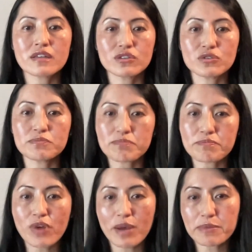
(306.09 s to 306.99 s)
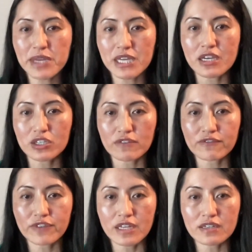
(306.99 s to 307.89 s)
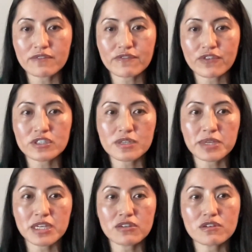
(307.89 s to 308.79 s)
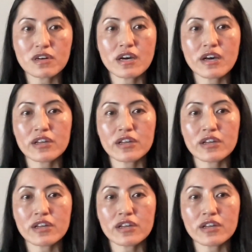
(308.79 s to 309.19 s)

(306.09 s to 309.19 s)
you probably be a good fit for CPQ.